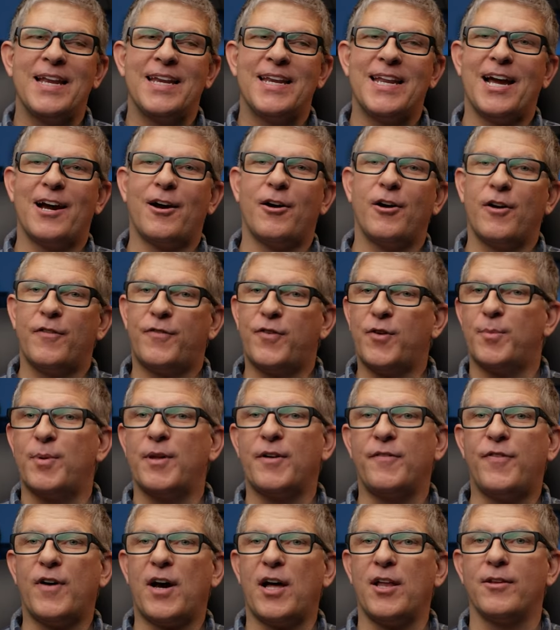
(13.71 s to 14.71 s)
Now, if you've
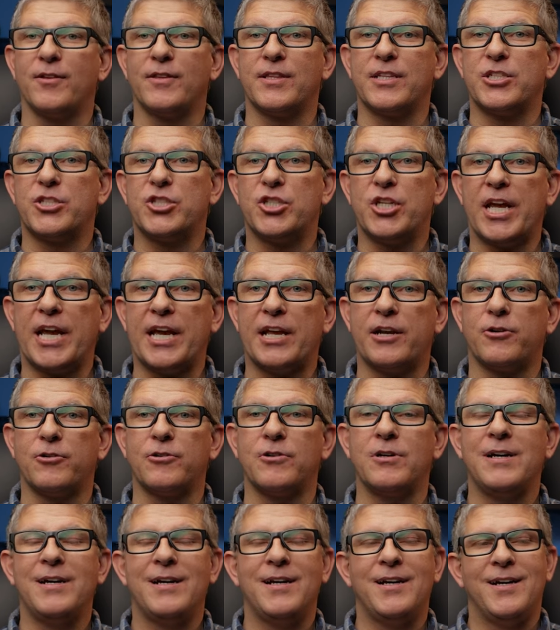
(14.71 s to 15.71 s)
been following the
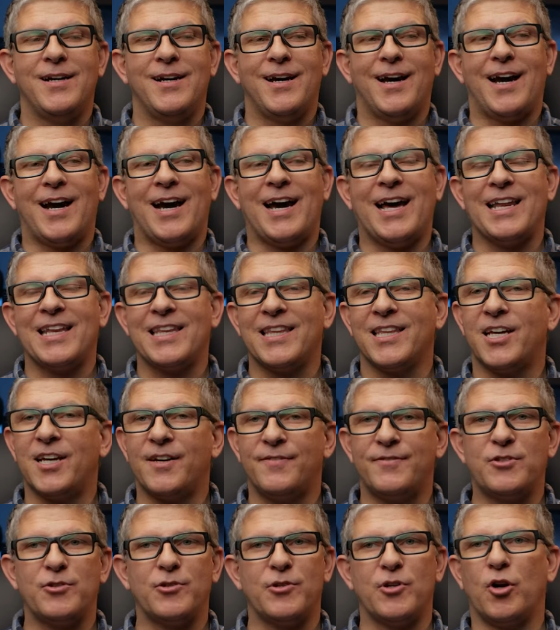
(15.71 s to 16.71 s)
channel, I
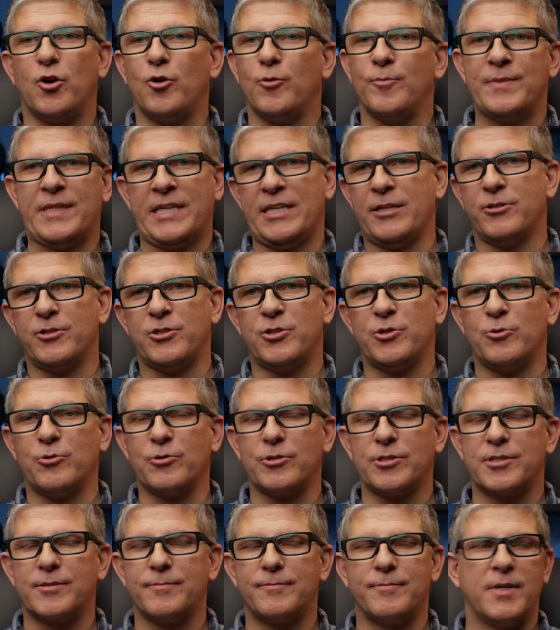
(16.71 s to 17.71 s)
love doing home theater
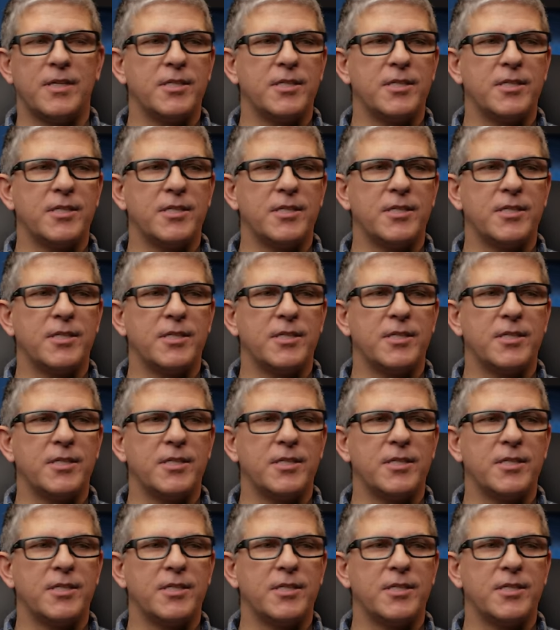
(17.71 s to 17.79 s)
tours.